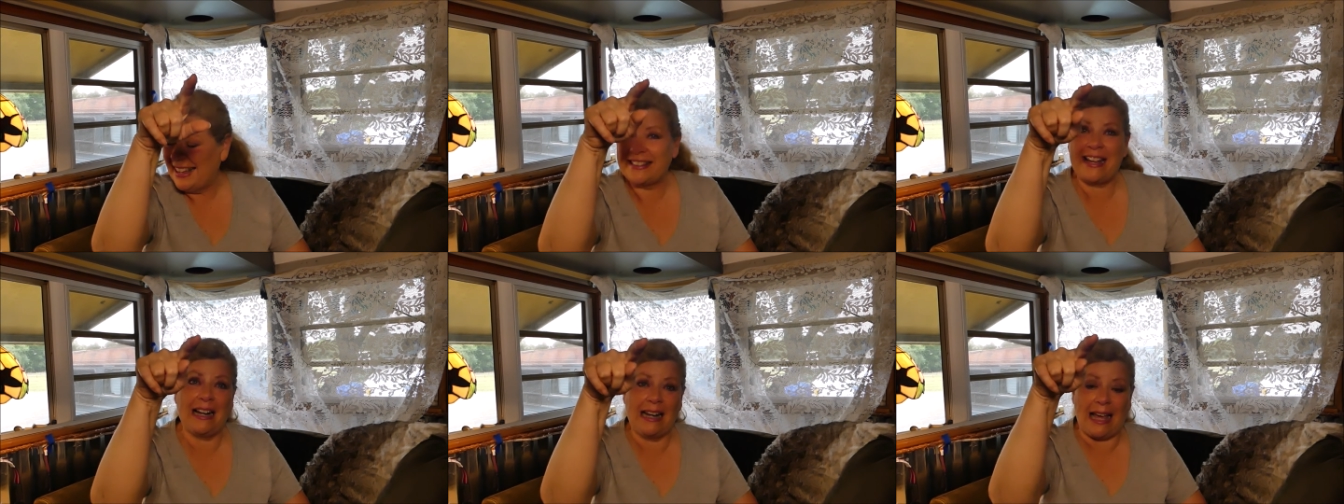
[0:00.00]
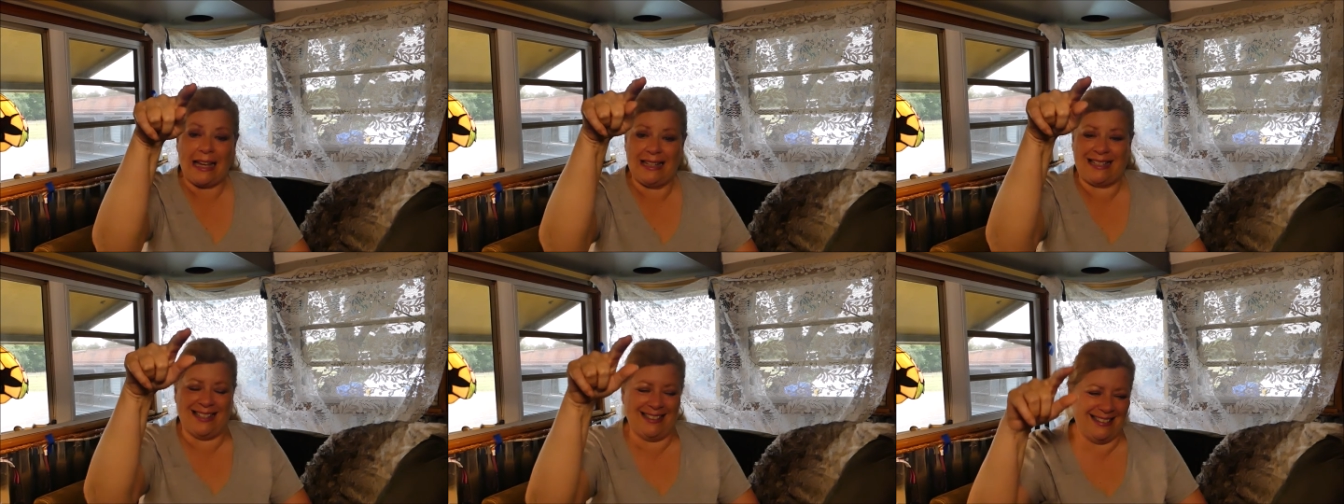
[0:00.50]
That
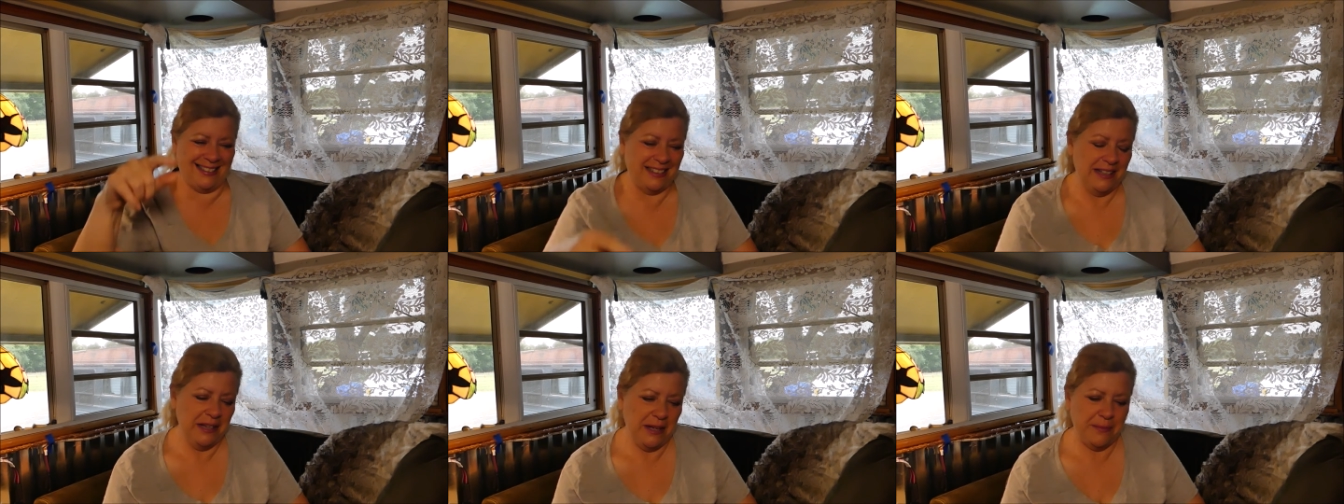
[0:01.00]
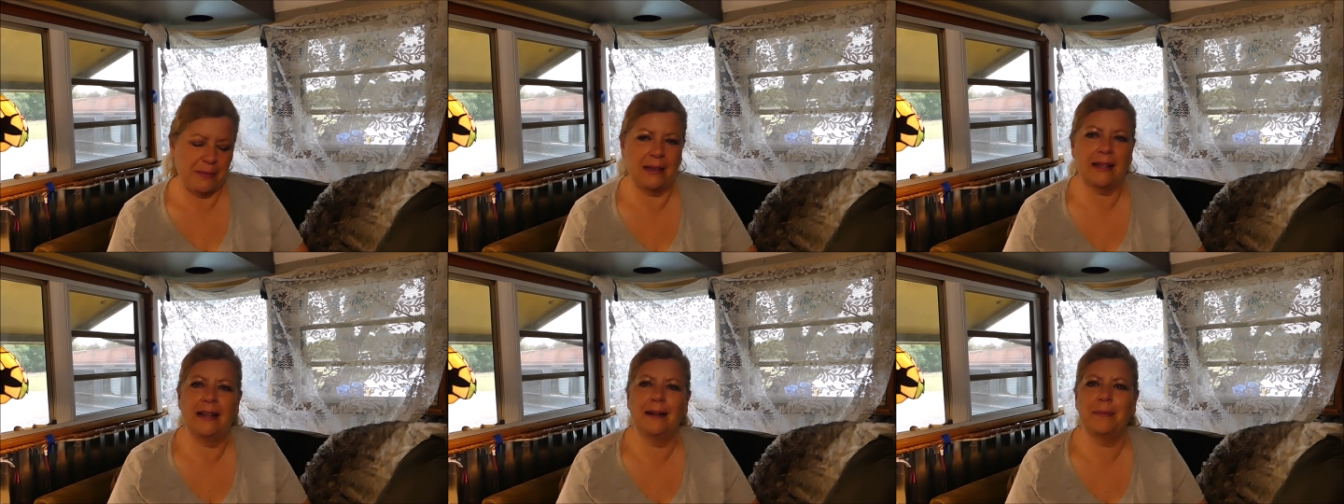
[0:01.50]
light. My
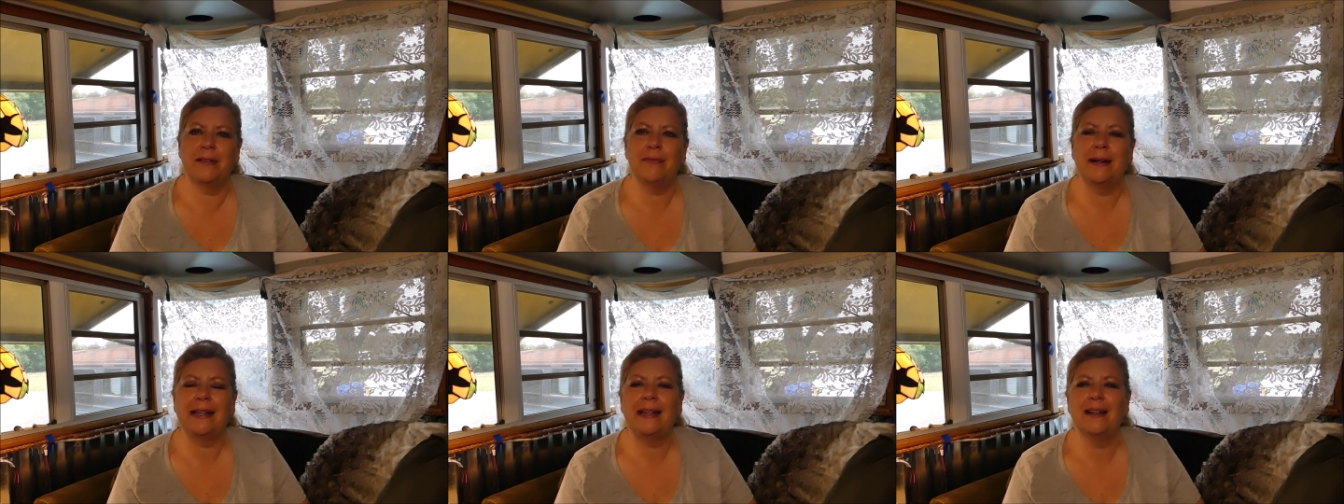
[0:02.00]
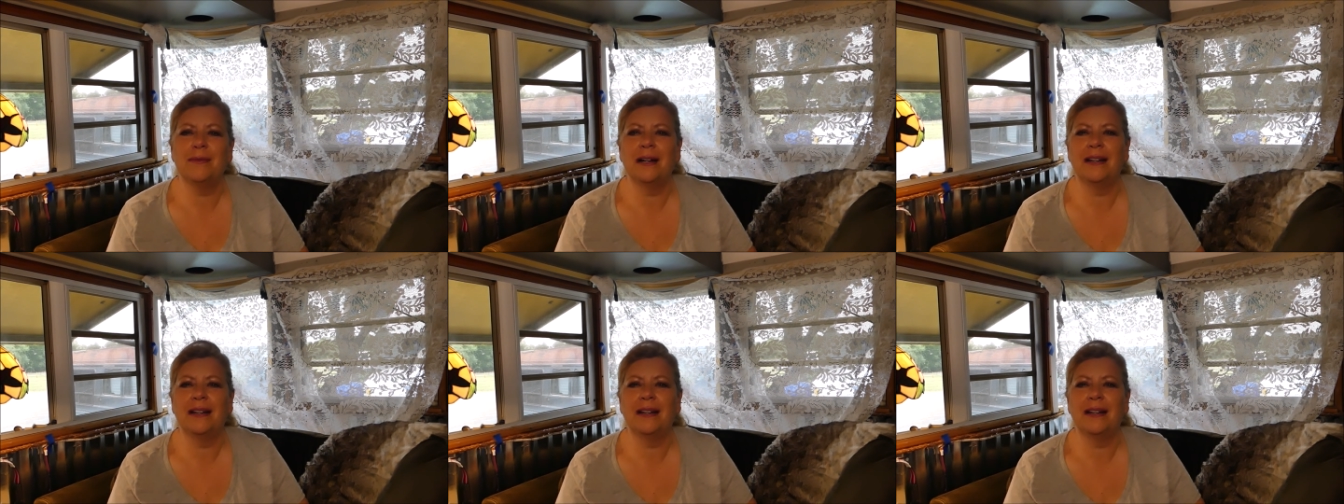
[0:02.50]
light above my camera.